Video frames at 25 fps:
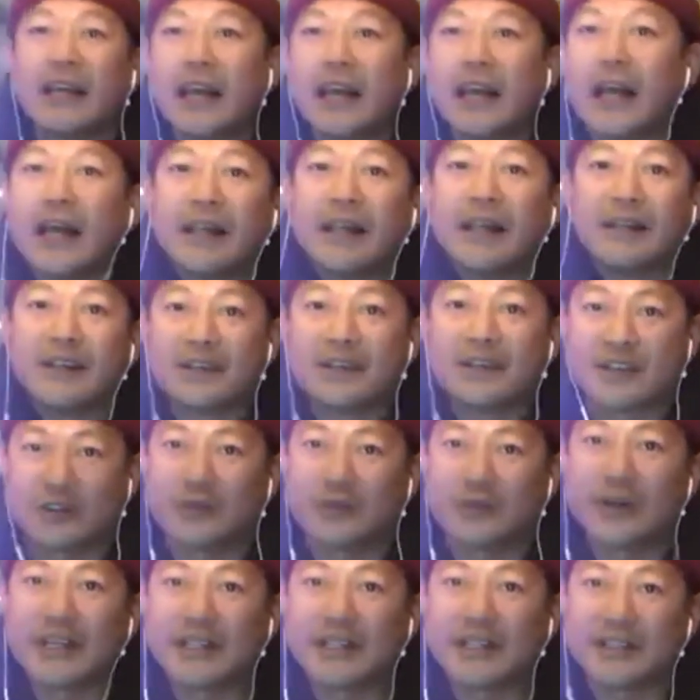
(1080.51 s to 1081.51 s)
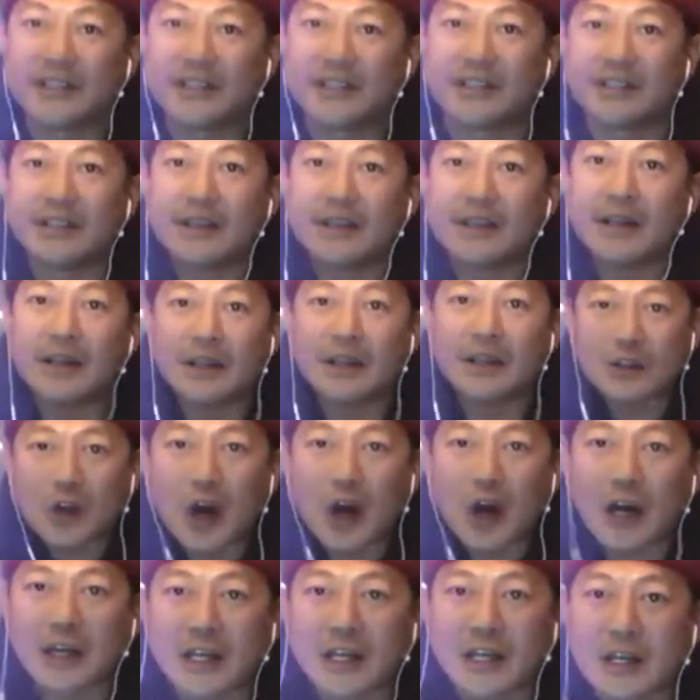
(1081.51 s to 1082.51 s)
in the streets,
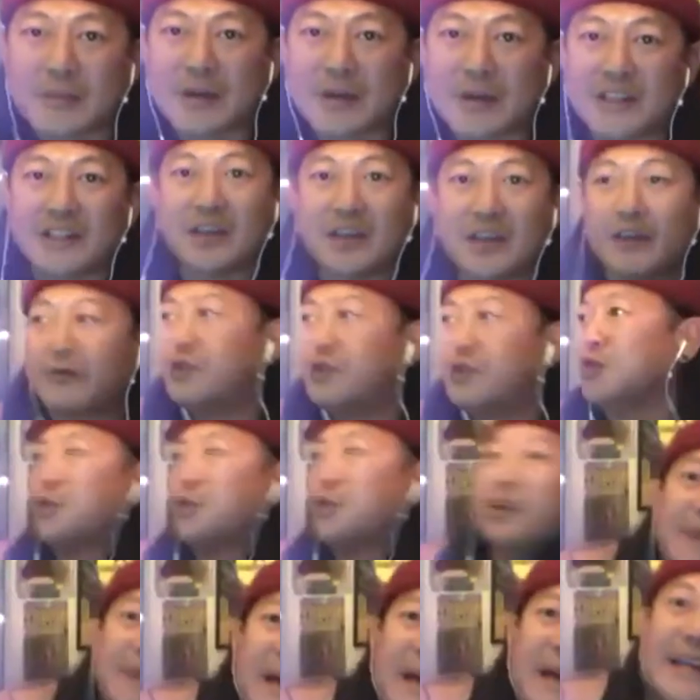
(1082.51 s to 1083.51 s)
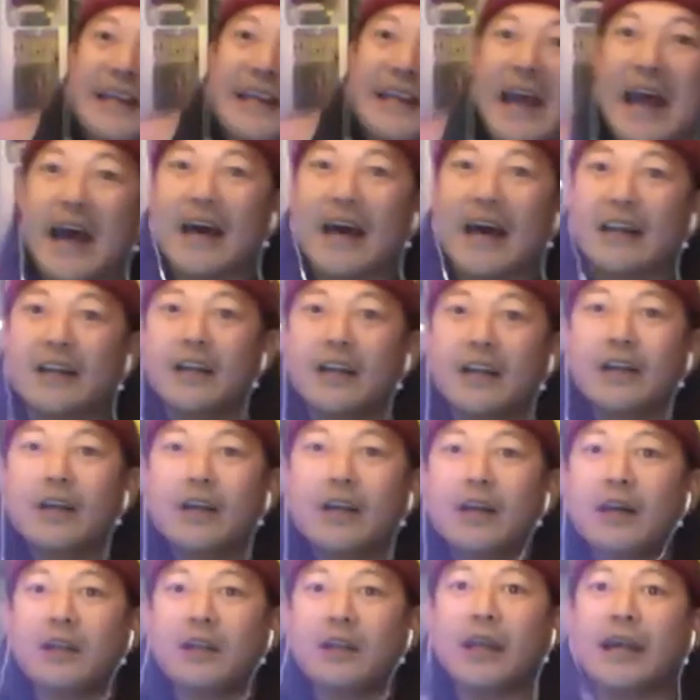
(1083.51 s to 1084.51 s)
talking to myself, doing my dad.
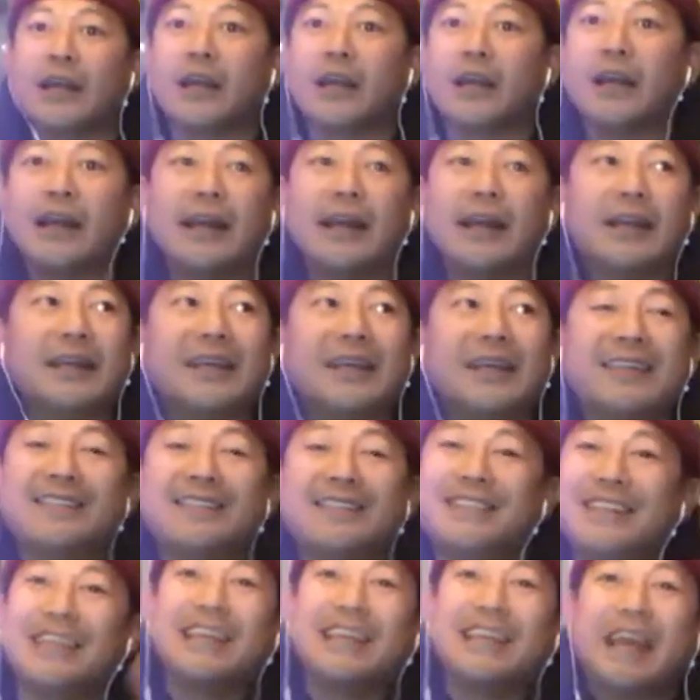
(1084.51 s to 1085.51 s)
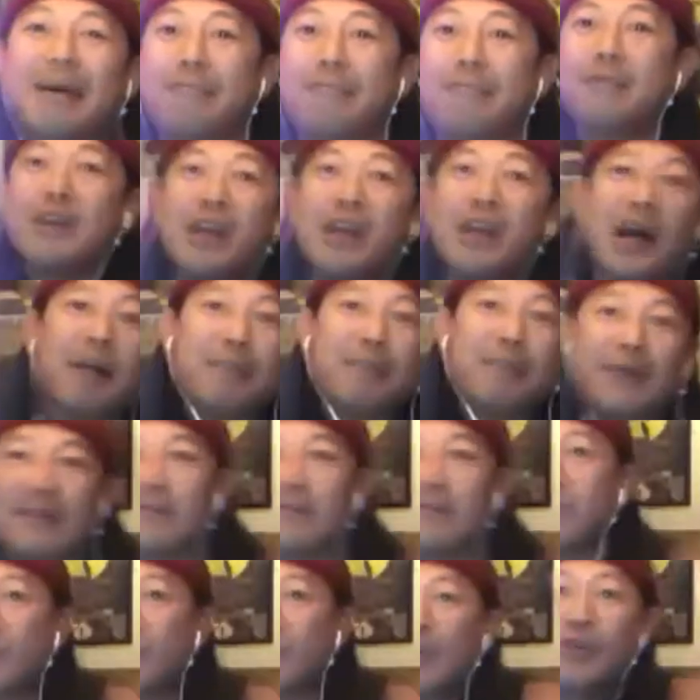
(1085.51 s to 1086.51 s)
Like it needs to get me up
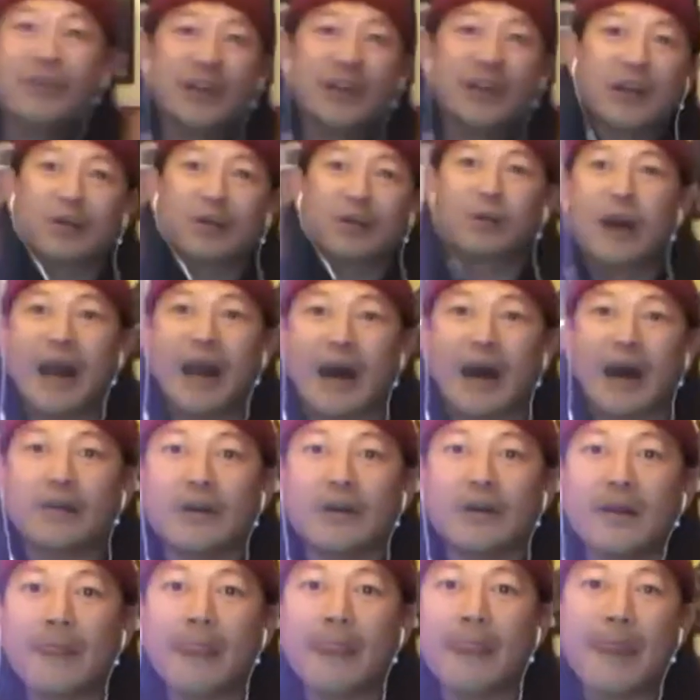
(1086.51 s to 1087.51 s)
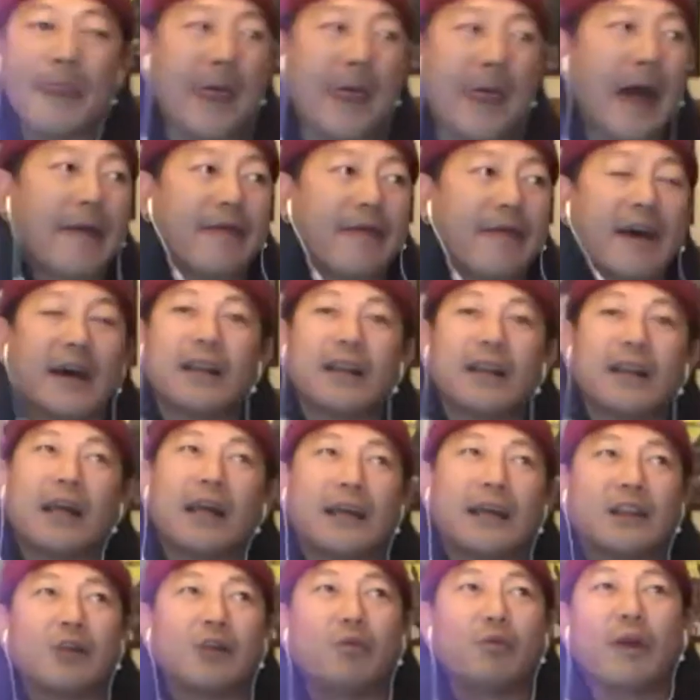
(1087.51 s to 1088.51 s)
and moving around. And then
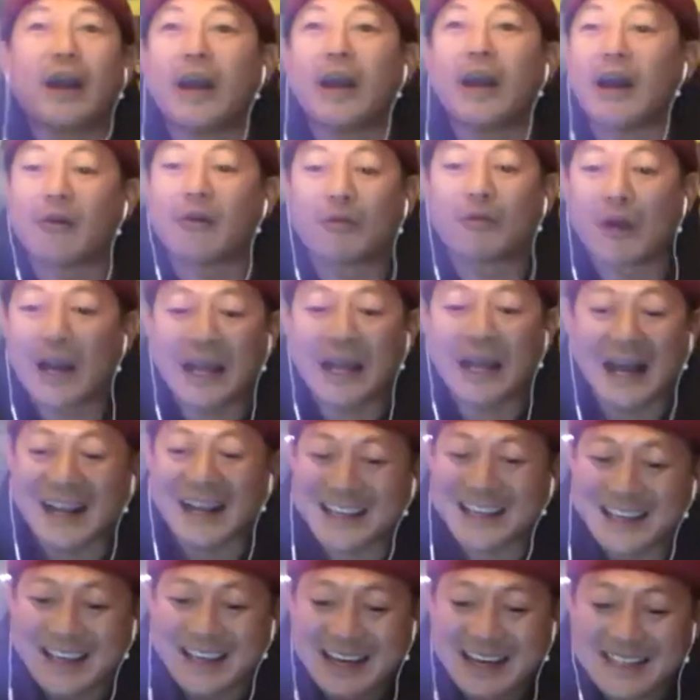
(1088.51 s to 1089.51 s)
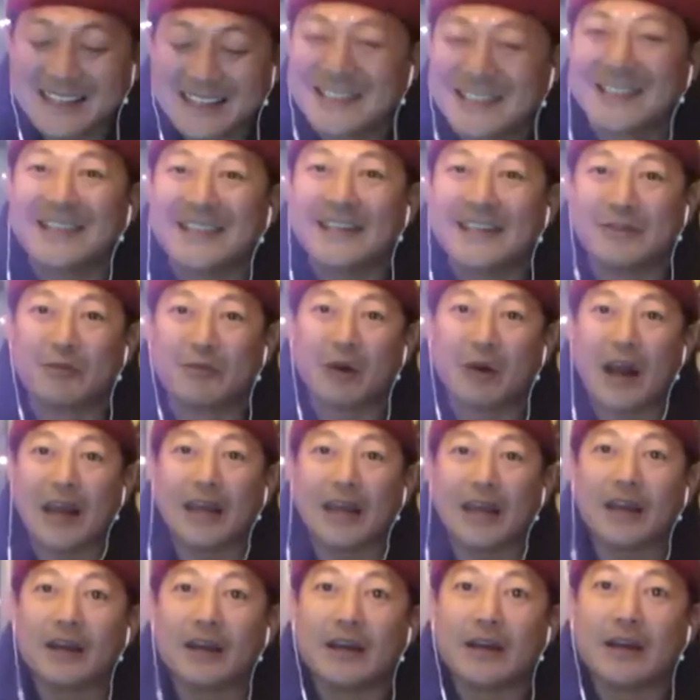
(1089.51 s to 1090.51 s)
like the way I write, I can't sit and write.
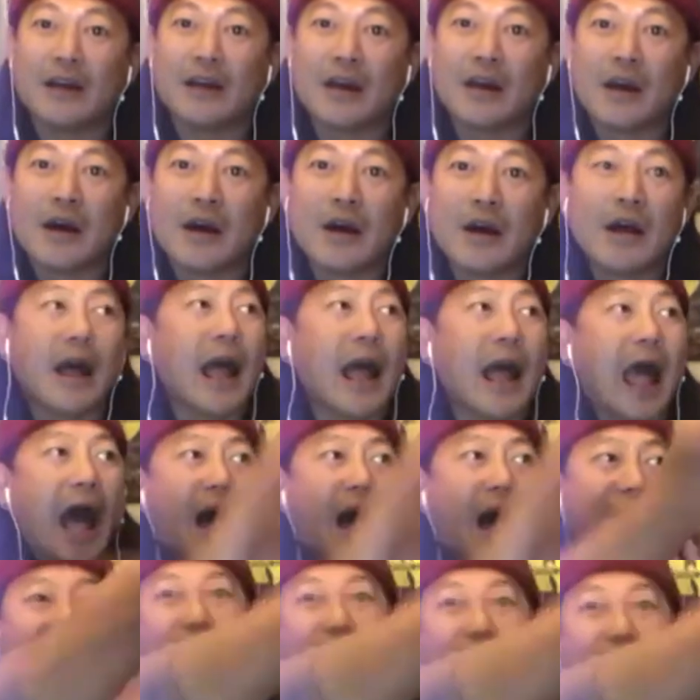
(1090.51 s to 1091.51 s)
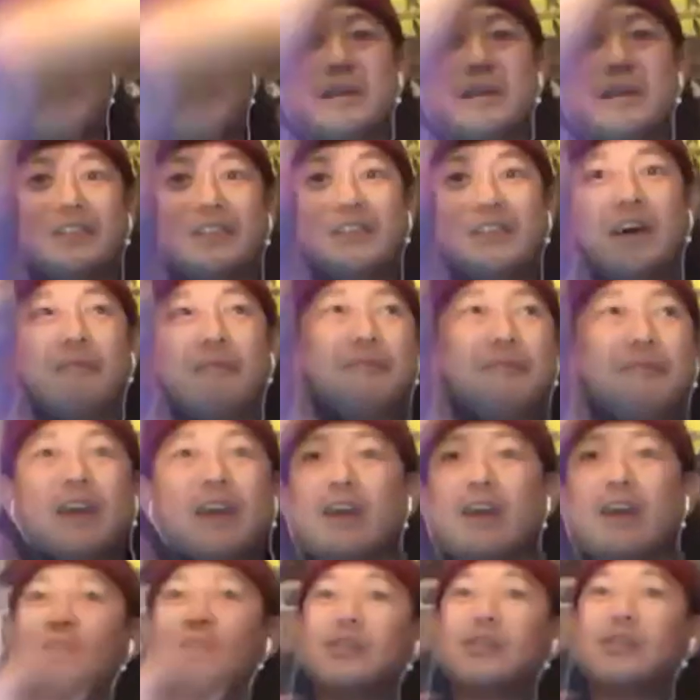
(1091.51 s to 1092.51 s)
Half of me is up
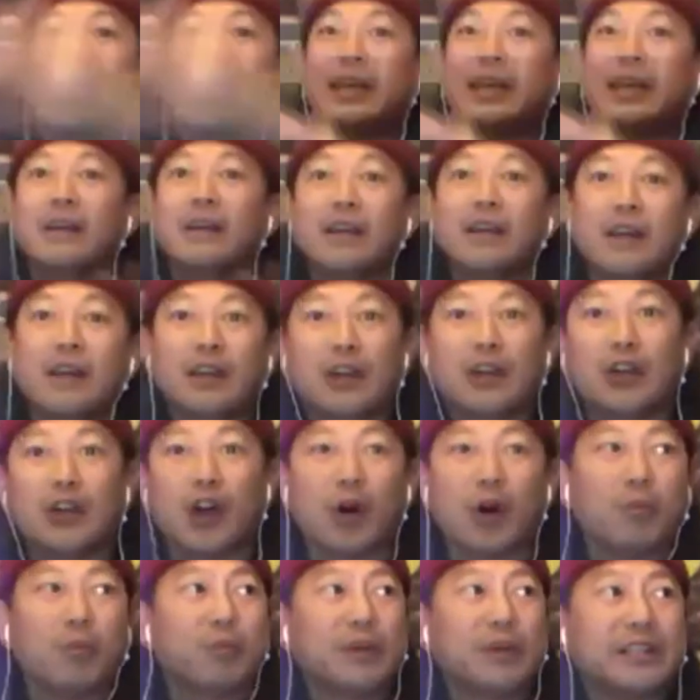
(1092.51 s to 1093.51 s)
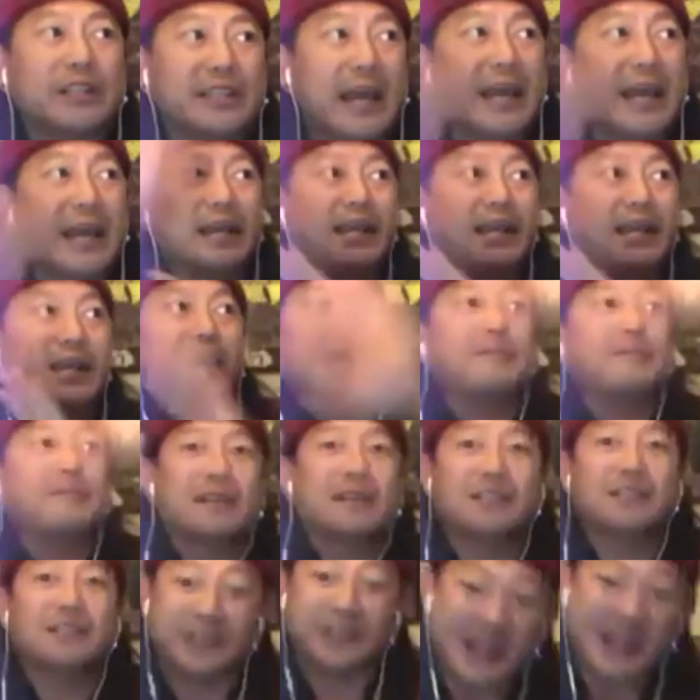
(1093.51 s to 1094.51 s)
there, like, you know, pretending I'm
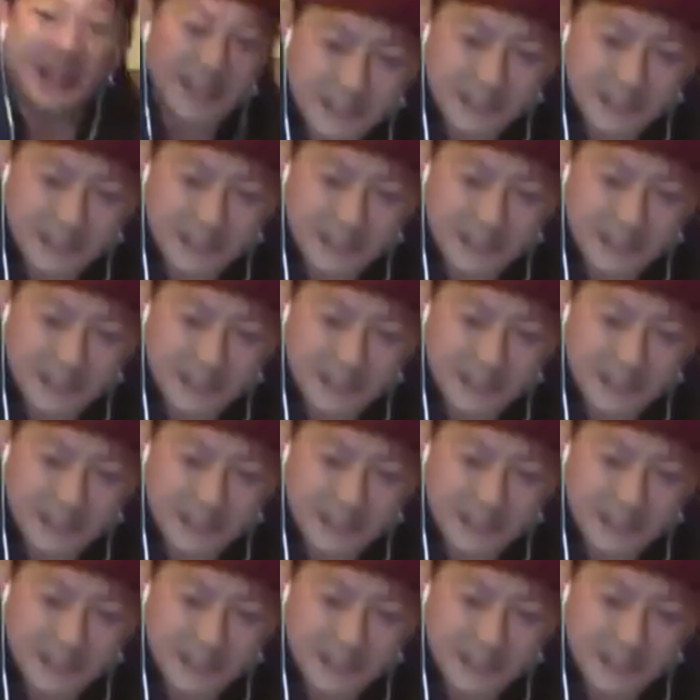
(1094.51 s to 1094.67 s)
on stage and